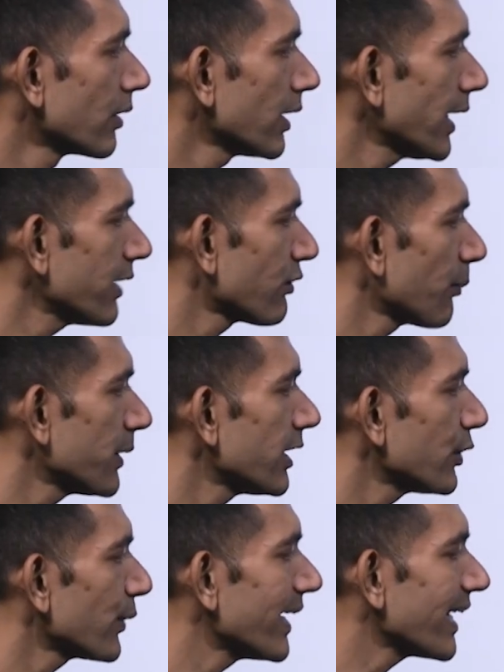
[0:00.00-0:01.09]
Correct? From here
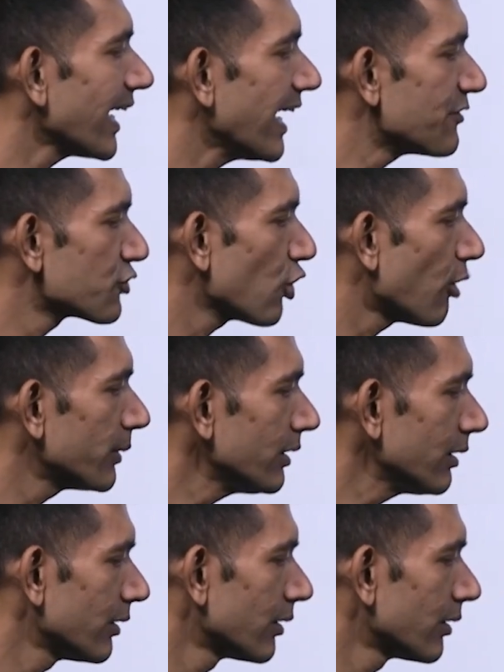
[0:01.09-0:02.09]
you can take h common.